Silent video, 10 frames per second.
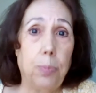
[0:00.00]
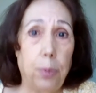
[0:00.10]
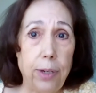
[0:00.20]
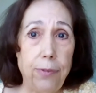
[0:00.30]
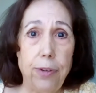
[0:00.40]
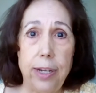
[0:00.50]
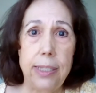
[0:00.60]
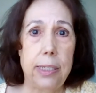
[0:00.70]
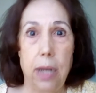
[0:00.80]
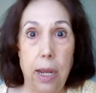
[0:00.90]

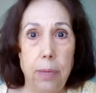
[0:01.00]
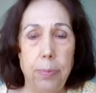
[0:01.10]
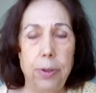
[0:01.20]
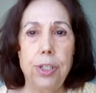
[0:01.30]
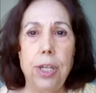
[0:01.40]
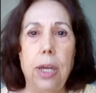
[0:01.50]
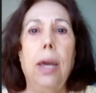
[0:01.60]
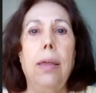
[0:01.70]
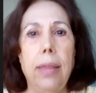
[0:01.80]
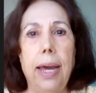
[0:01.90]
boyfriends, neighbors.
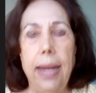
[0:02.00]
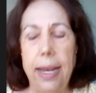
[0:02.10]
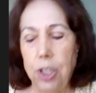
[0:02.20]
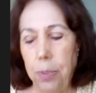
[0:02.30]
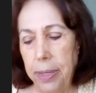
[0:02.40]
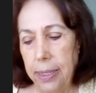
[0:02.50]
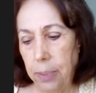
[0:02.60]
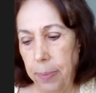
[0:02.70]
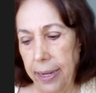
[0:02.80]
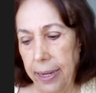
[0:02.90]
That has to be
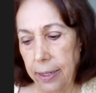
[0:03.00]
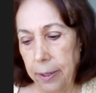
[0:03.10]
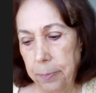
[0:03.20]
expanded.